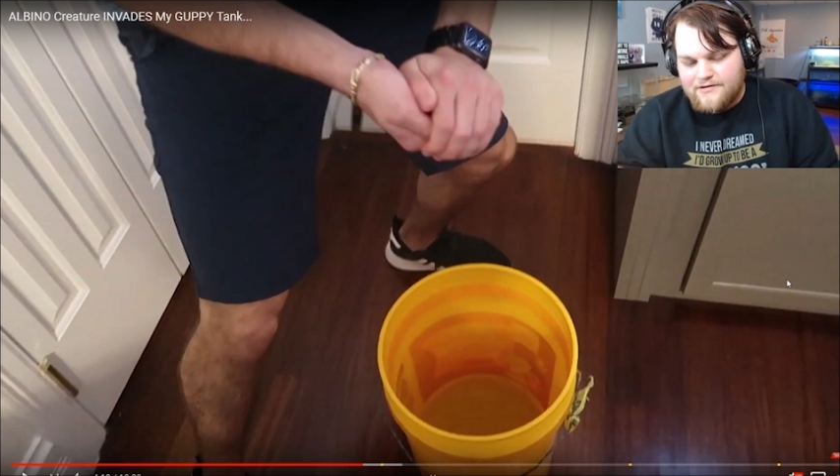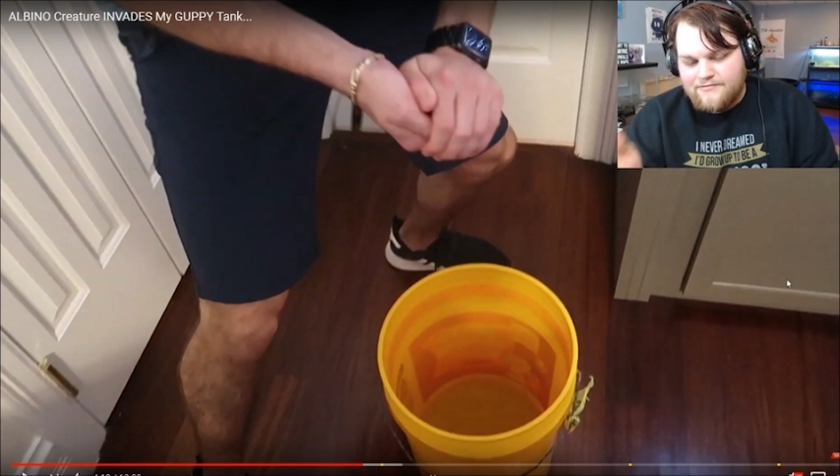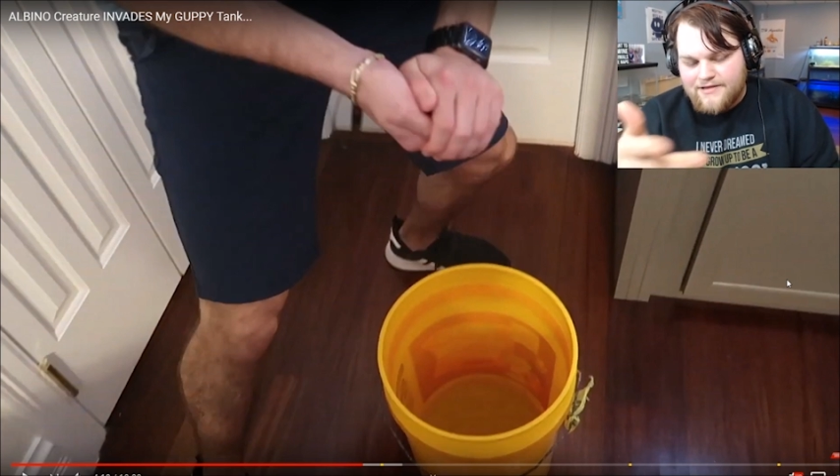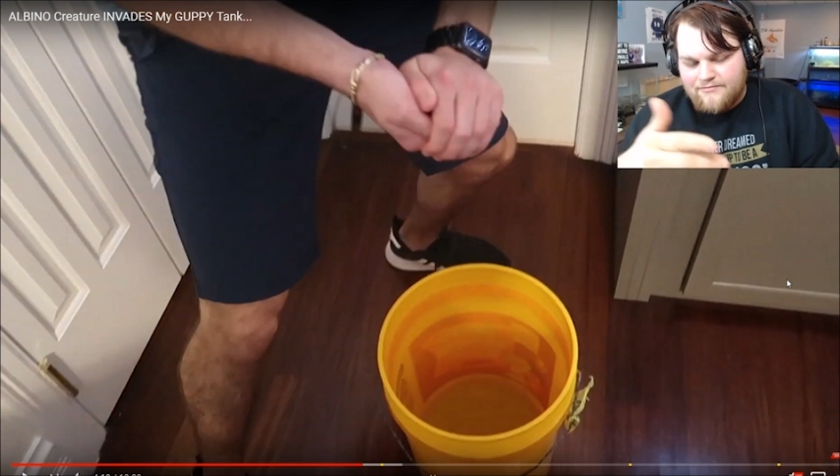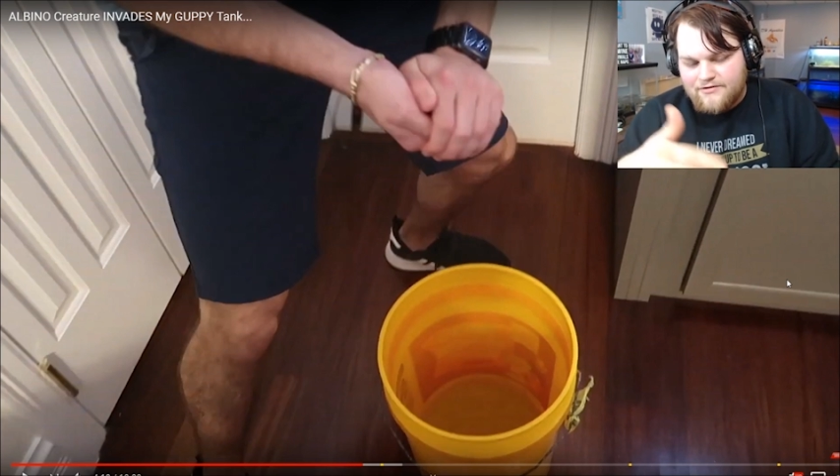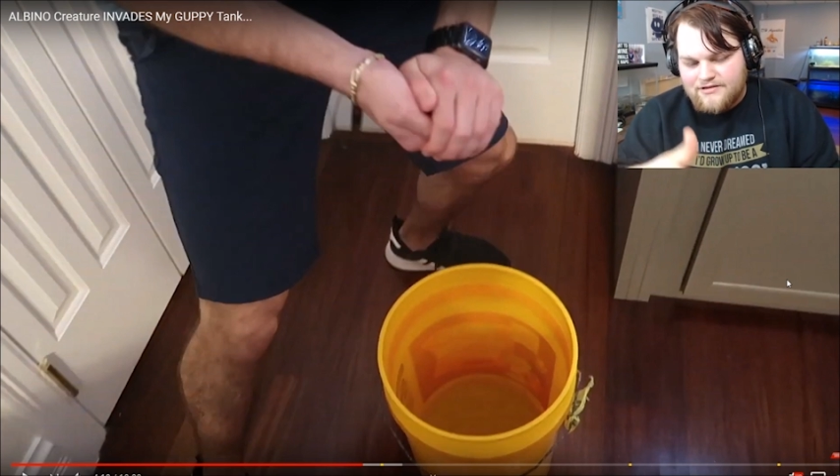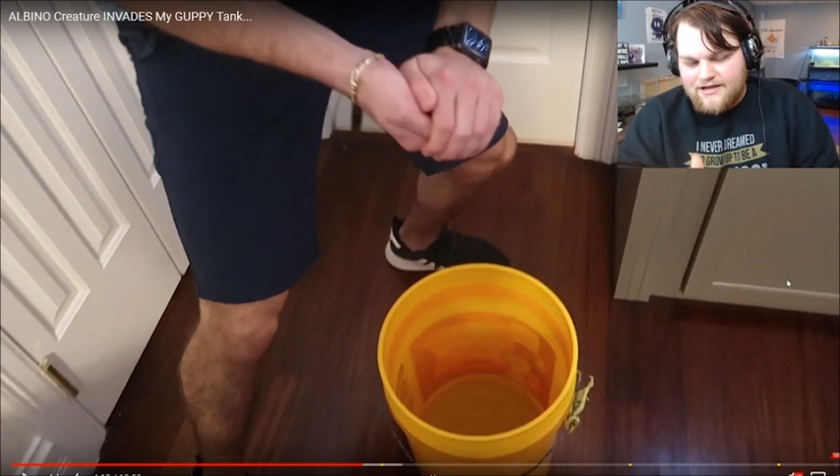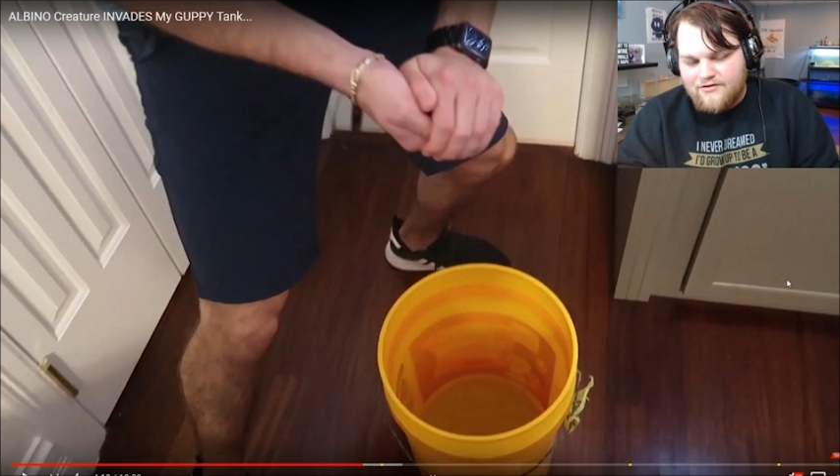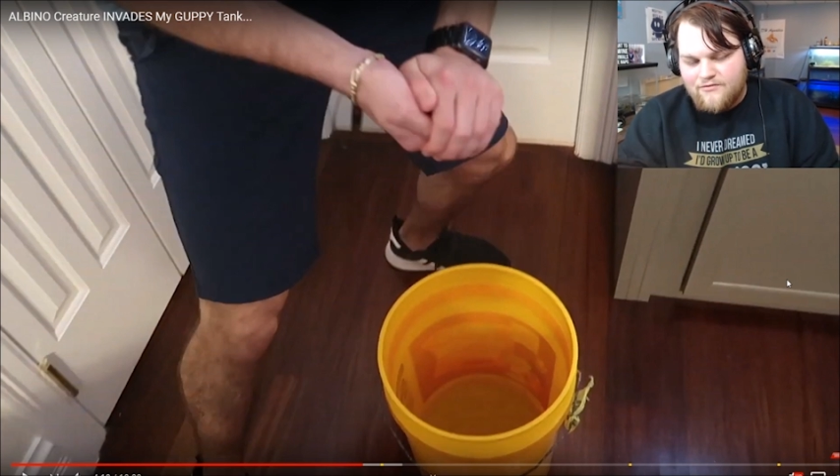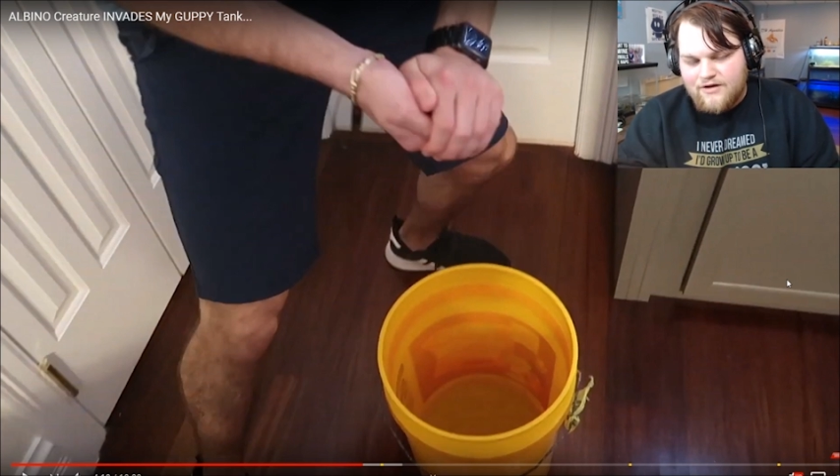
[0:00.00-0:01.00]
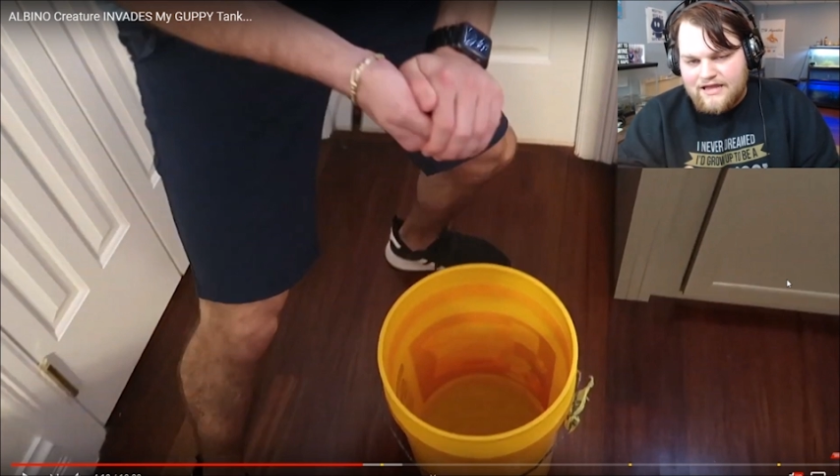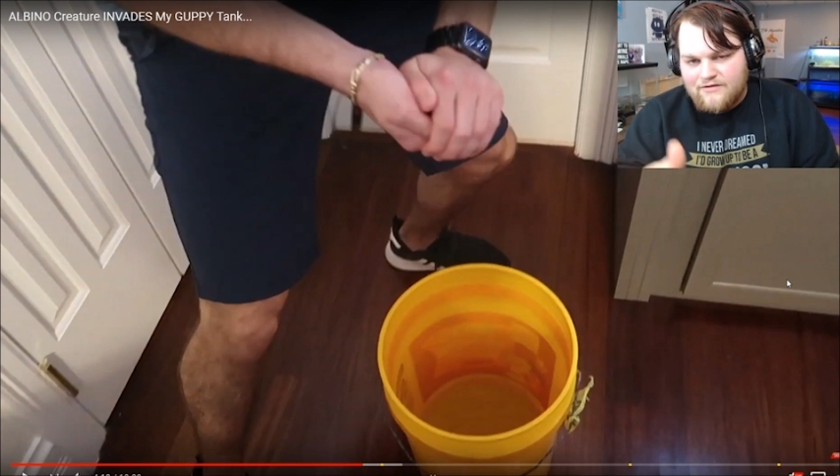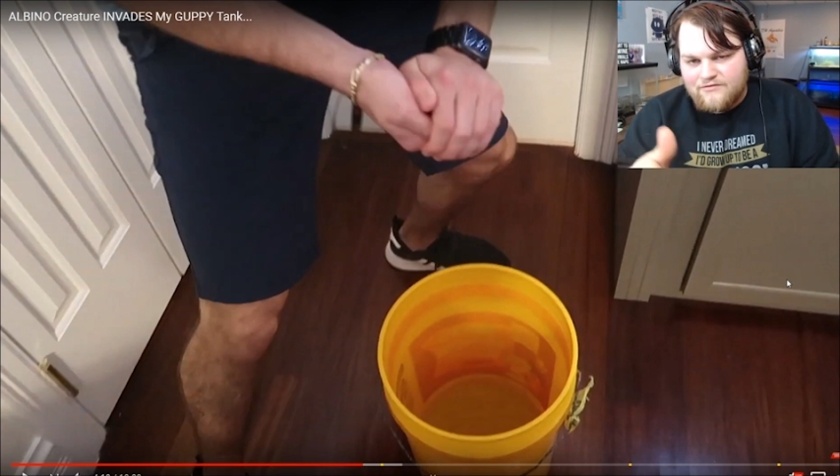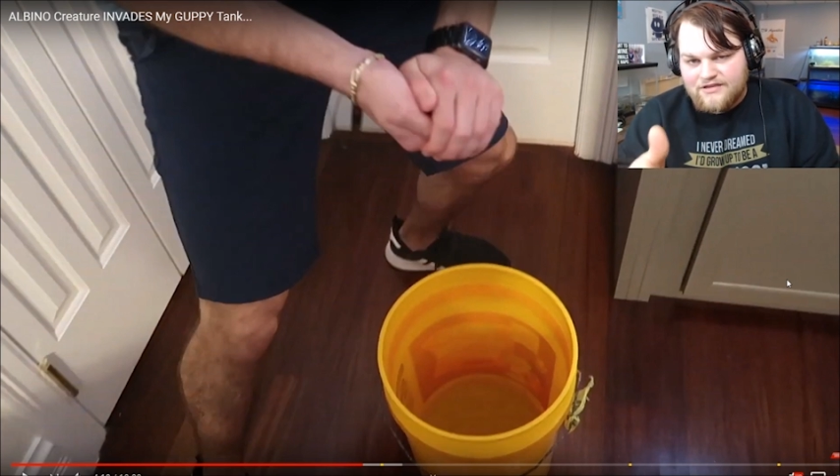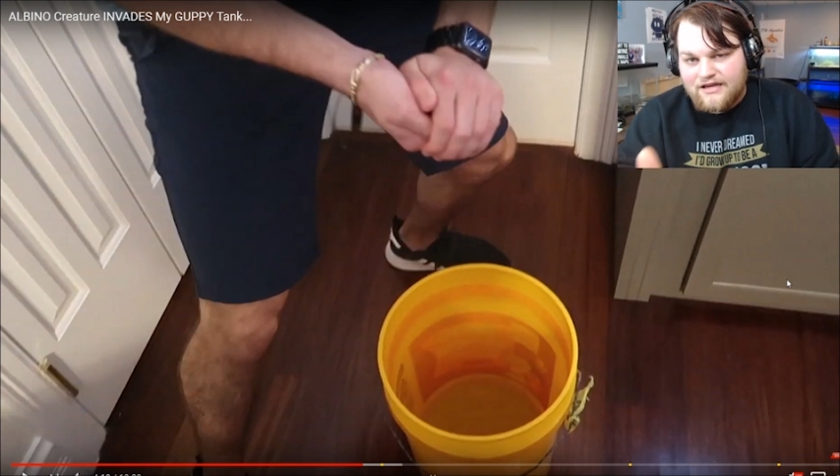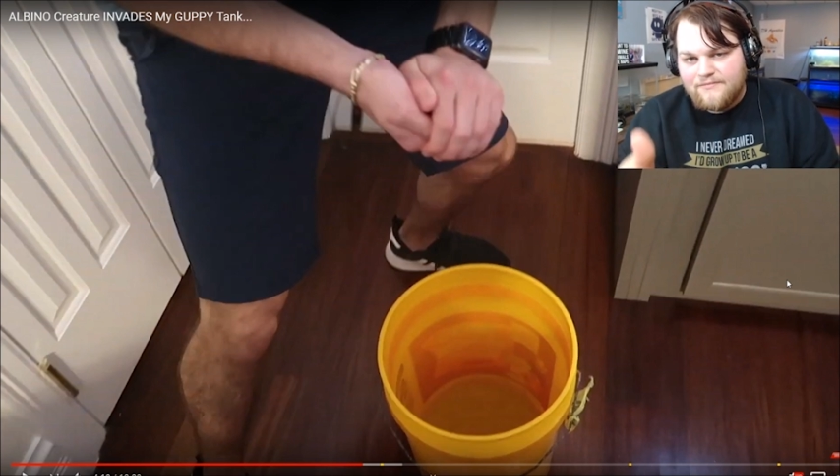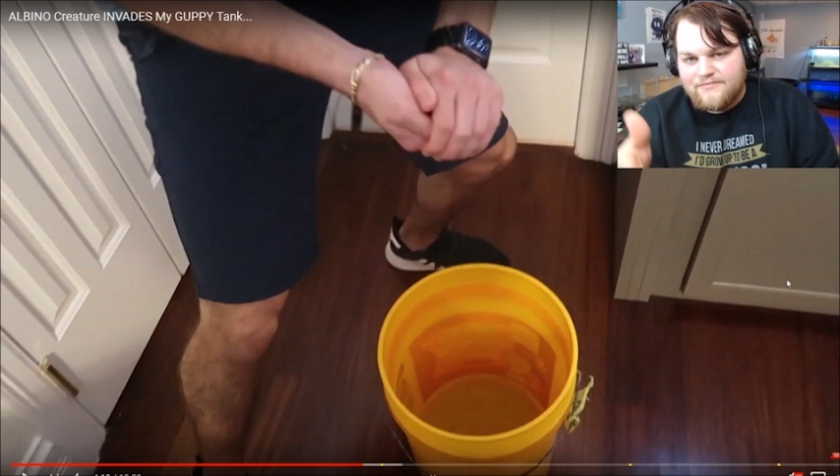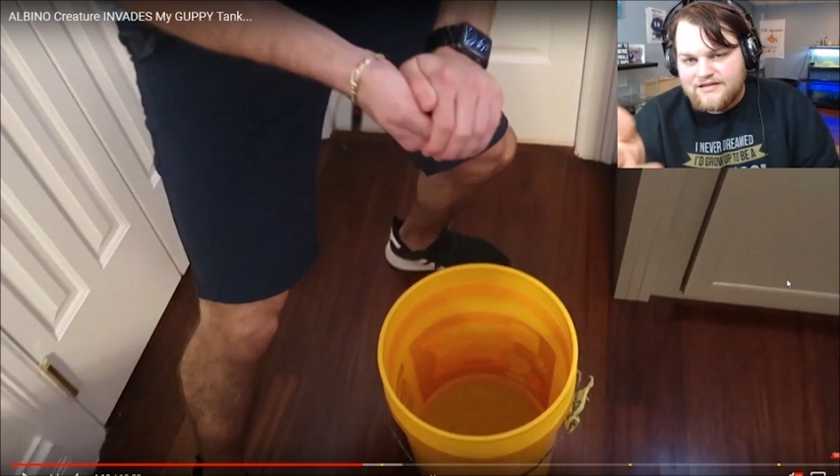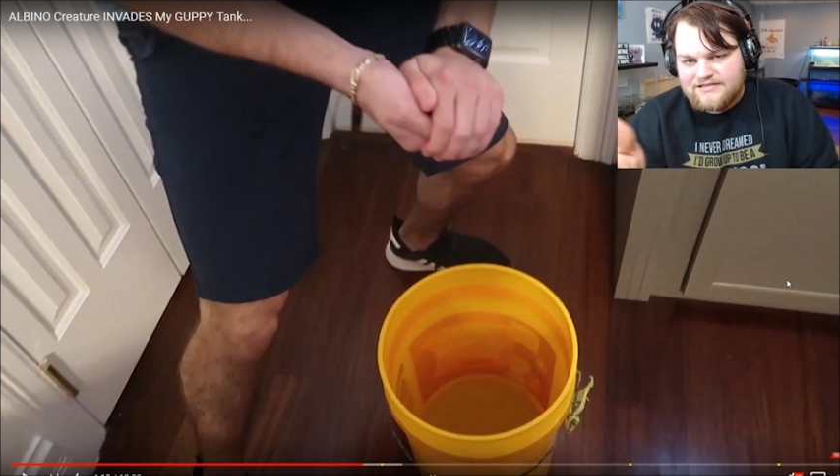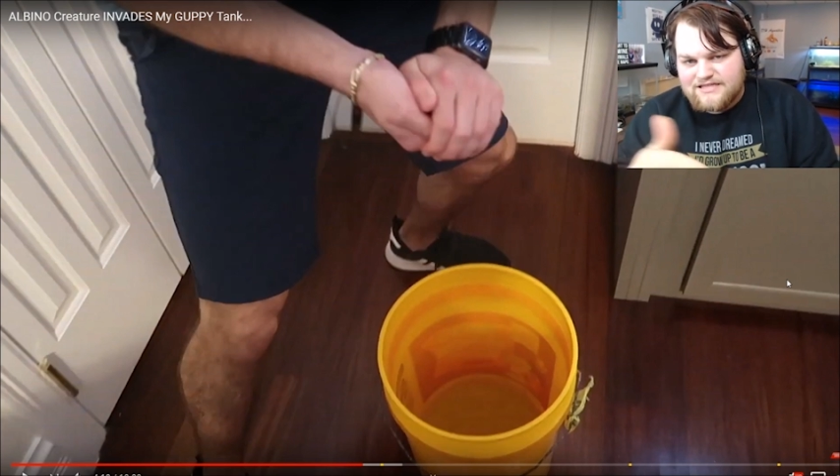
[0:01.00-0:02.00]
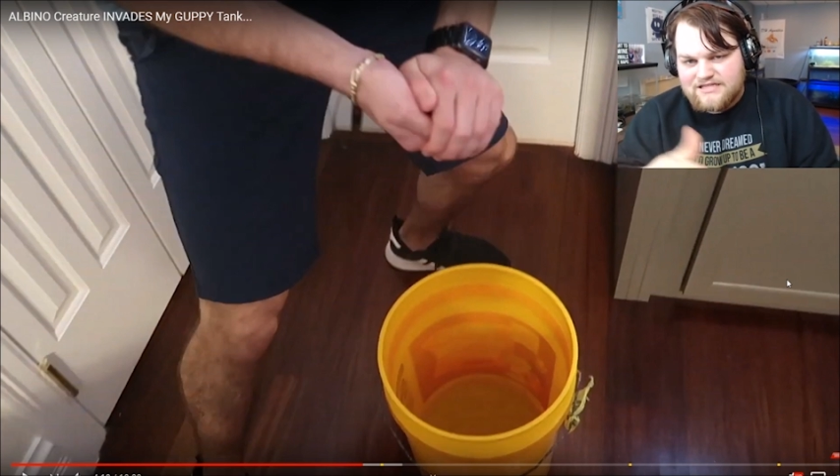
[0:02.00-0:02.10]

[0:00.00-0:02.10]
When they put the other one in with the guppies, it's